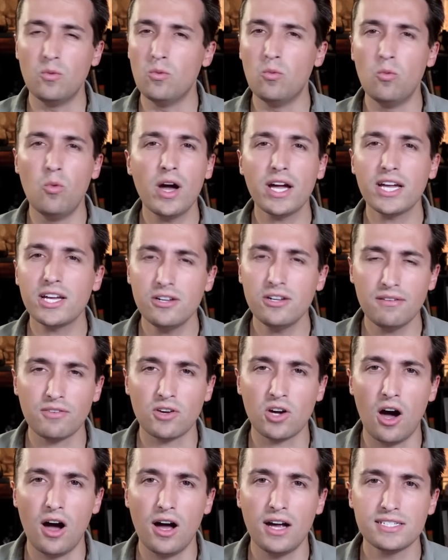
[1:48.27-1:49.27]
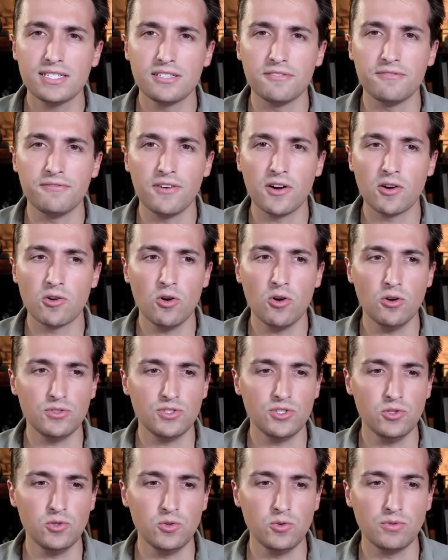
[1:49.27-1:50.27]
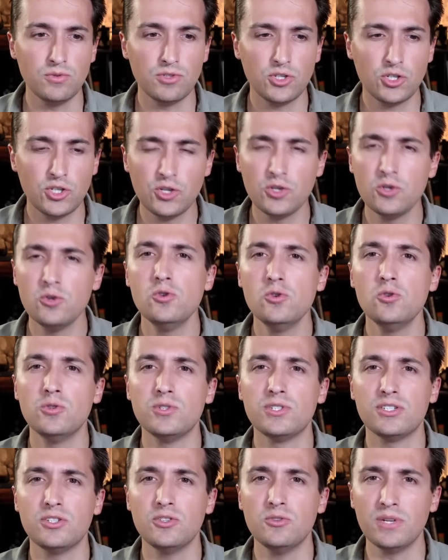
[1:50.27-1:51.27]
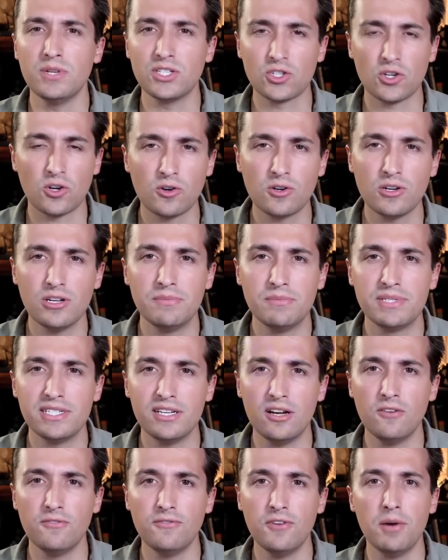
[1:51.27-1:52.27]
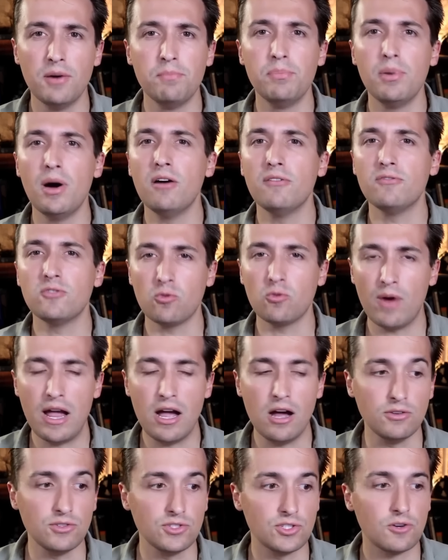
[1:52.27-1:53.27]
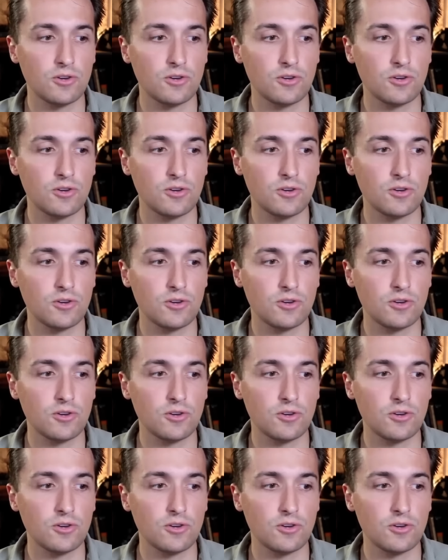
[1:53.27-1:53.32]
what could have caused the pharaoh to choose to intern himself above ground,